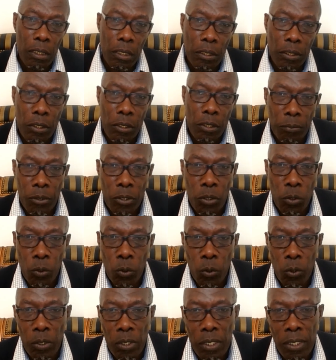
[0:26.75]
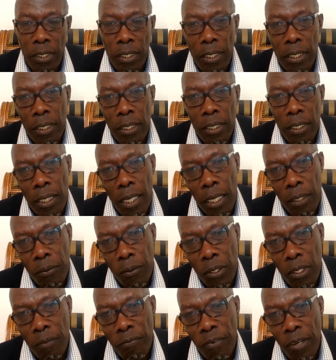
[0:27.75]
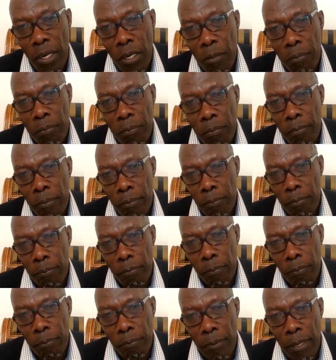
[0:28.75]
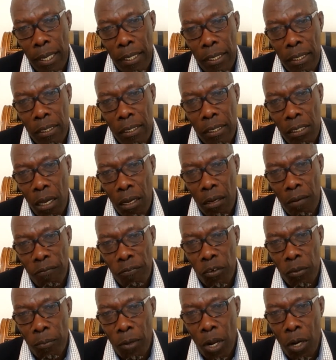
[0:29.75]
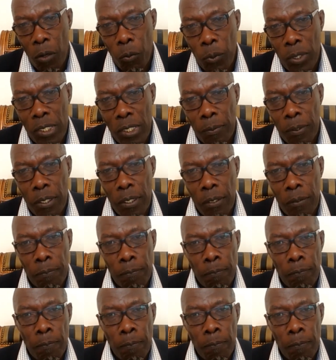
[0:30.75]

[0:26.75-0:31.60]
some tools that were developed by the Soccer Football Whisperer